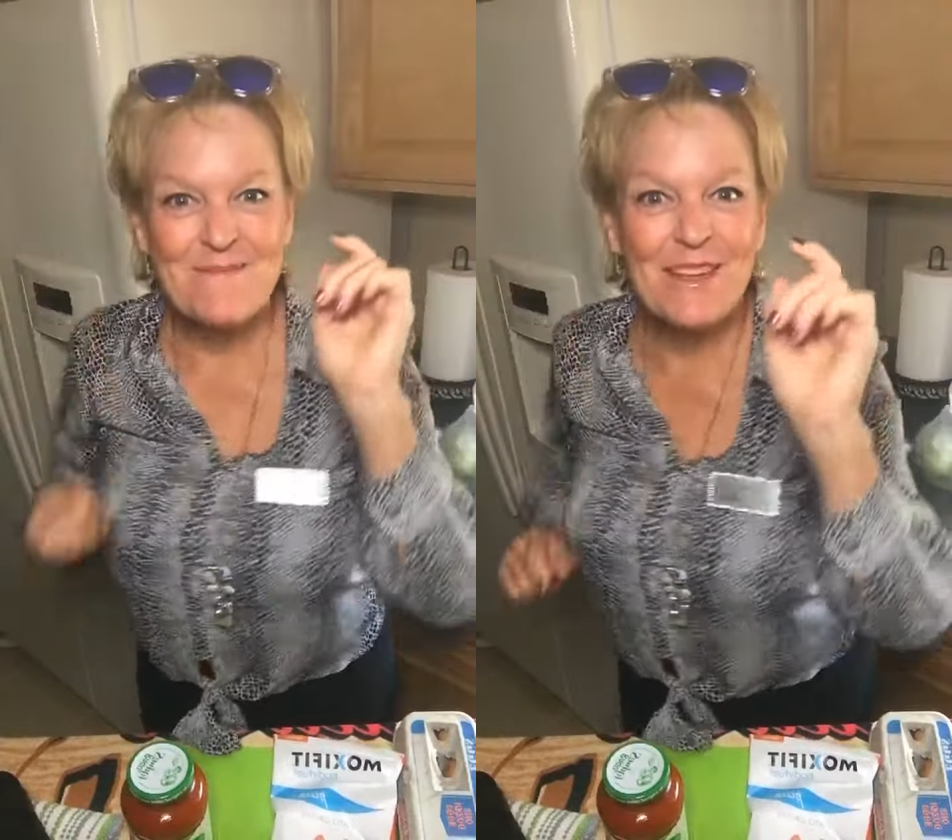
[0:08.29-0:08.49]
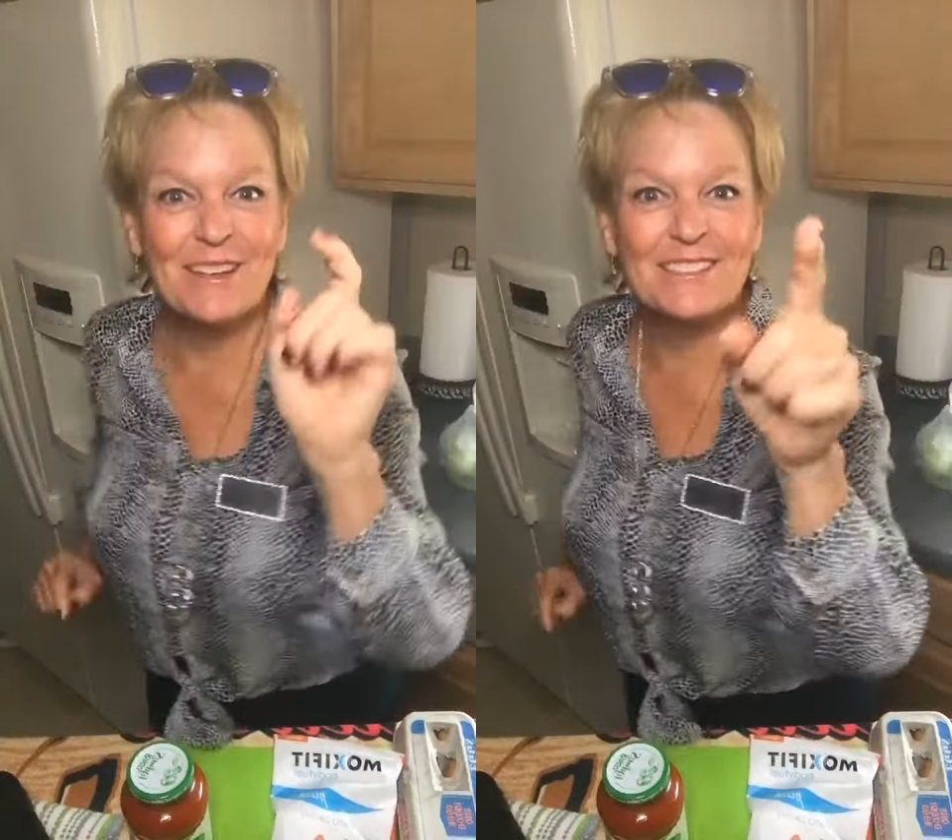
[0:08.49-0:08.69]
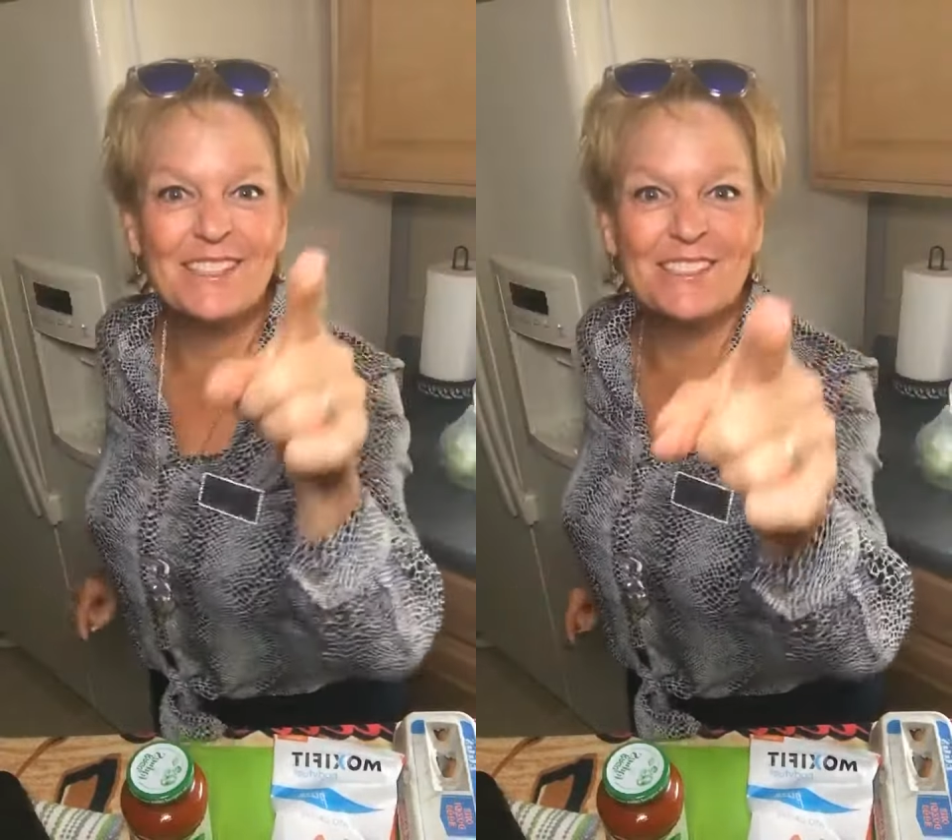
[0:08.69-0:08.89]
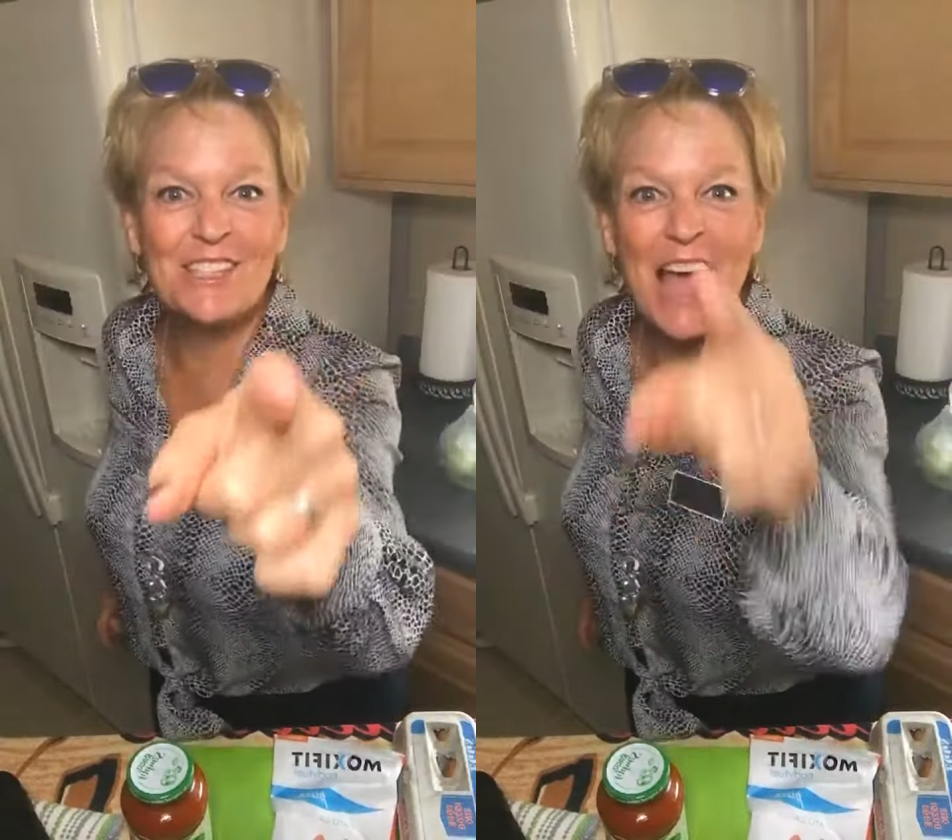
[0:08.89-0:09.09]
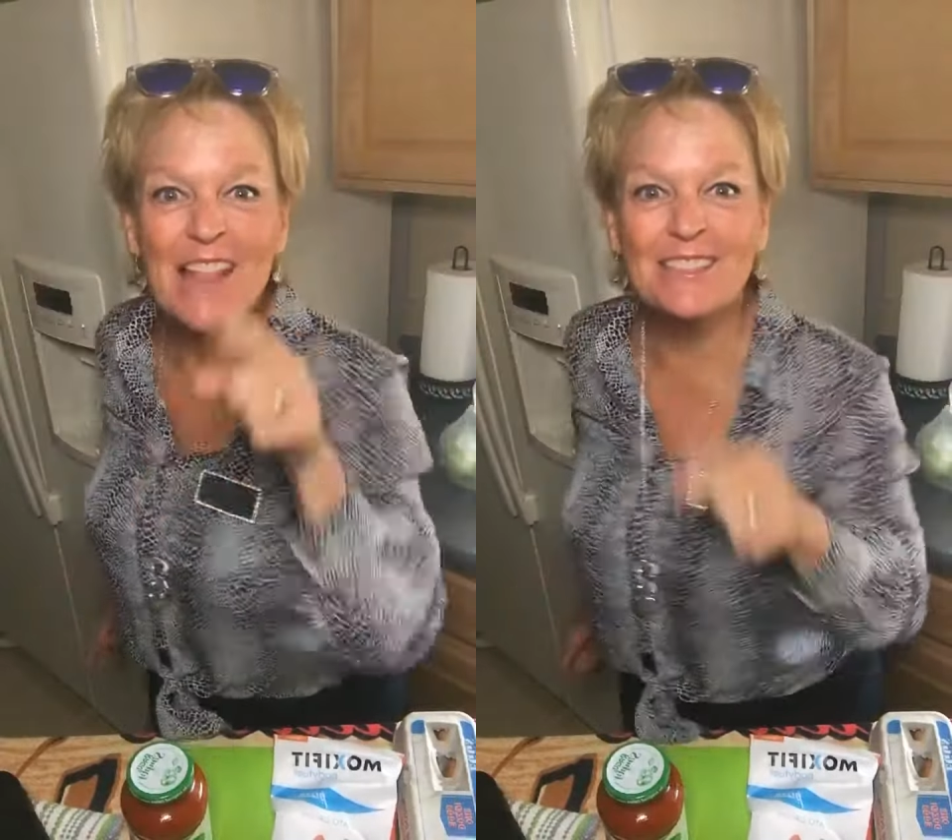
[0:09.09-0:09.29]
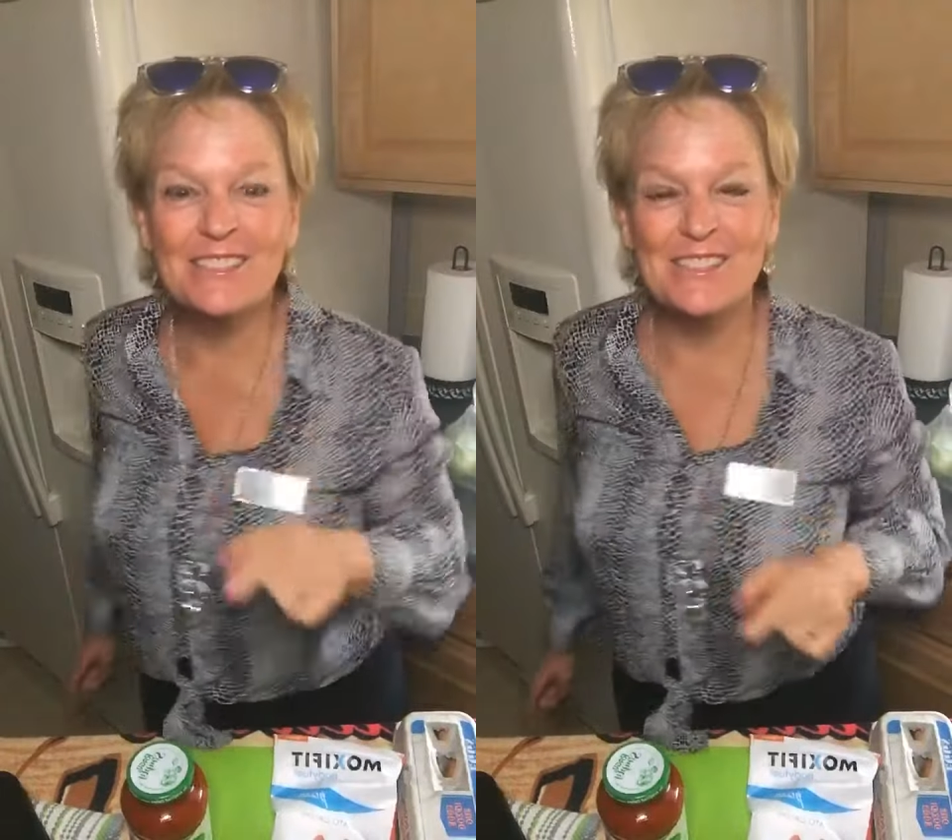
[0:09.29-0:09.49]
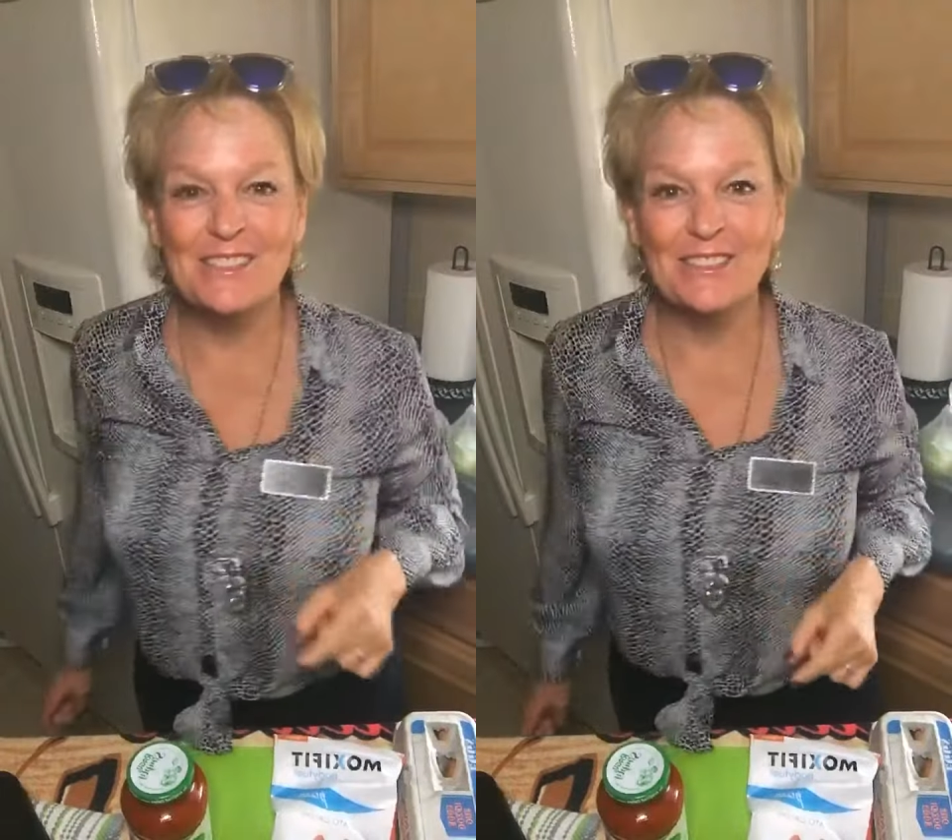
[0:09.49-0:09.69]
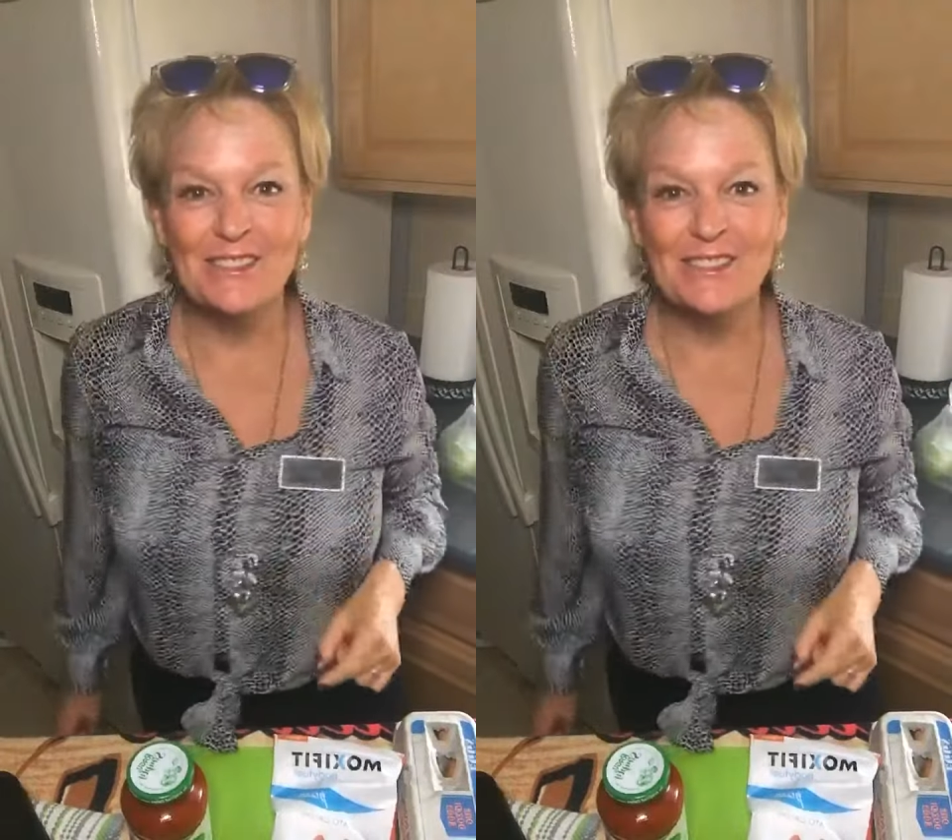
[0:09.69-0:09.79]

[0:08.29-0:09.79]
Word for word: here to challenge you.